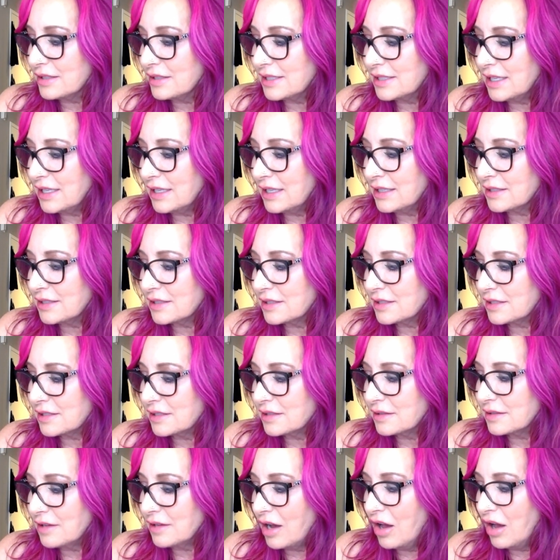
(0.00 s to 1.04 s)
since
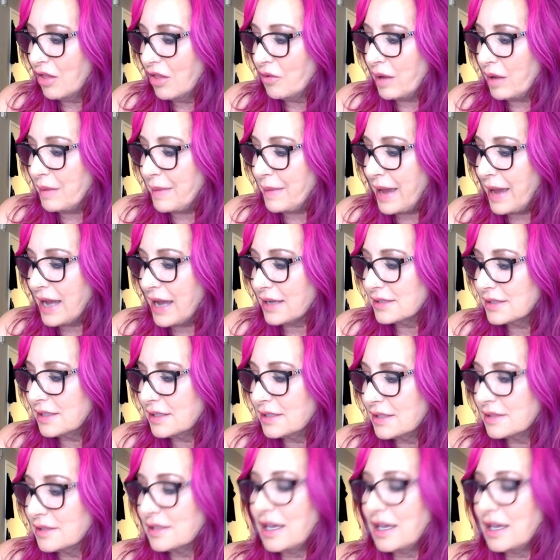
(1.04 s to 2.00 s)
all the way back since,